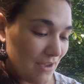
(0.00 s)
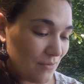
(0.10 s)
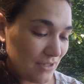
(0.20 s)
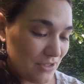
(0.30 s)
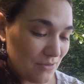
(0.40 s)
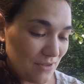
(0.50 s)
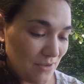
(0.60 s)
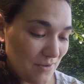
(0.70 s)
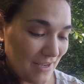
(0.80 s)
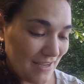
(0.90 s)
I want to do with
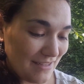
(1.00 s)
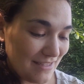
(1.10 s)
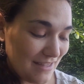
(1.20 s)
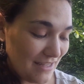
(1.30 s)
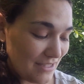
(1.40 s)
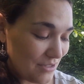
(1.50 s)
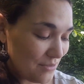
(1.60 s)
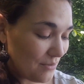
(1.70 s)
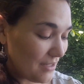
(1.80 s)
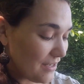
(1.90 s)
you guys, and that's just
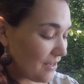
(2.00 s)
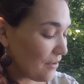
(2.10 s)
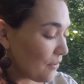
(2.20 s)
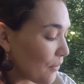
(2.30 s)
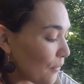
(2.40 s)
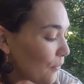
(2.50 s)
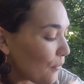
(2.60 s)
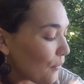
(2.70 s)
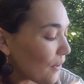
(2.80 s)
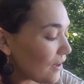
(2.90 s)
really,
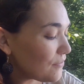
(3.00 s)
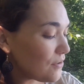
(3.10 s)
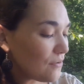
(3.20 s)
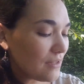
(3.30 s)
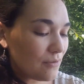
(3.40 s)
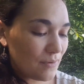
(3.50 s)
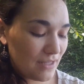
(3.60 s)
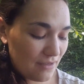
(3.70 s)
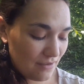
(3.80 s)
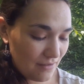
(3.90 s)
off you go, little
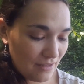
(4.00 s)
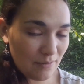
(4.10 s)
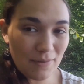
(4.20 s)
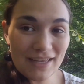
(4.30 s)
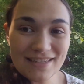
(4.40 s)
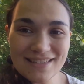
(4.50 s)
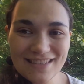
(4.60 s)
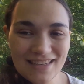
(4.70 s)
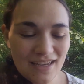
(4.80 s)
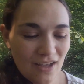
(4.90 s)
one, little bugs.
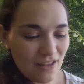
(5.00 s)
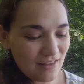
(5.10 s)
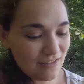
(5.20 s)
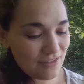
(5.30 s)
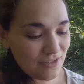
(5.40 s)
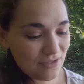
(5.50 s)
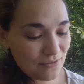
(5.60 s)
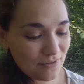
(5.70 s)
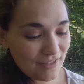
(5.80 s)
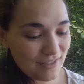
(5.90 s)
That's just
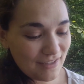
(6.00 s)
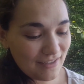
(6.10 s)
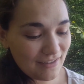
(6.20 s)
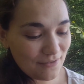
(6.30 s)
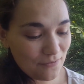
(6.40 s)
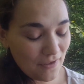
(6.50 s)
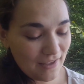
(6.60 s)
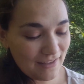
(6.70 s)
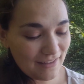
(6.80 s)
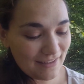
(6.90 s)
really
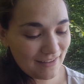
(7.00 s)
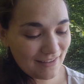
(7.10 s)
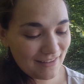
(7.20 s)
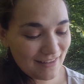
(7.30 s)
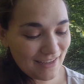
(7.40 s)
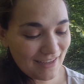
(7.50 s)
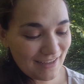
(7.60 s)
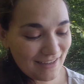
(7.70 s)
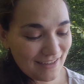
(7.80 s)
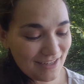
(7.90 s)
fun
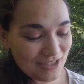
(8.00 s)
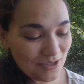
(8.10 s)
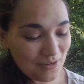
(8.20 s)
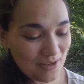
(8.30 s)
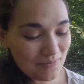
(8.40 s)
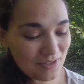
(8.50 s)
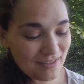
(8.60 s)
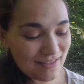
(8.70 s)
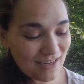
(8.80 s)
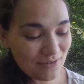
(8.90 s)
that he showed up just
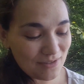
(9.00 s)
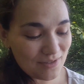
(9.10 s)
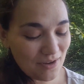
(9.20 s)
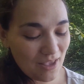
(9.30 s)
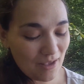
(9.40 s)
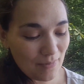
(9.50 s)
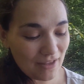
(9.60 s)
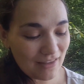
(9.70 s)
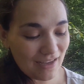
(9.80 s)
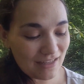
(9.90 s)
as I was talking
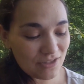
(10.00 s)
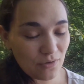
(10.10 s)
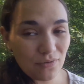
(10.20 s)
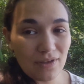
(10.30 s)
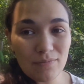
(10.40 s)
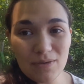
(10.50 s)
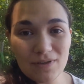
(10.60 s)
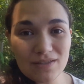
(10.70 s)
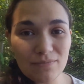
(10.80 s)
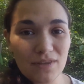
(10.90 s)
about that. So that may be
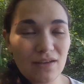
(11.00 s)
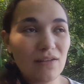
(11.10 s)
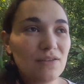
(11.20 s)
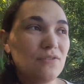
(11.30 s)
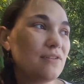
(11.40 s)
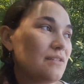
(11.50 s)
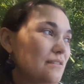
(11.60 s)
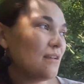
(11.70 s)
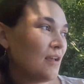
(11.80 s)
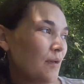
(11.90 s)
something I'll do, because
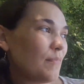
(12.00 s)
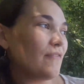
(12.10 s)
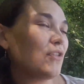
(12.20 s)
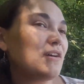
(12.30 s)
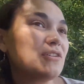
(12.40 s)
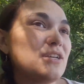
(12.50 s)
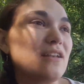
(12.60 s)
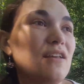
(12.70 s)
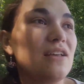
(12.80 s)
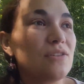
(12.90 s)
my vlog
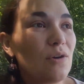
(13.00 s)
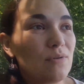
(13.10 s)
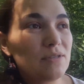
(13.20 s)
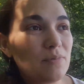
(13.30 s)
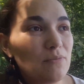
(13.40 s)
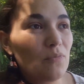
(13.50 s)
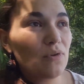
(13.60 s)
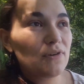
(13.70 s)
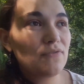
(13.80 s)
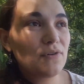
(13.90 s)
channel has always been
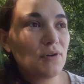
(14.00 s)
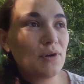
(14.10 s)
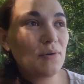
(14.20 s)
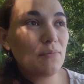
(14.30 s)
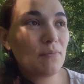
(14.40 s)
more for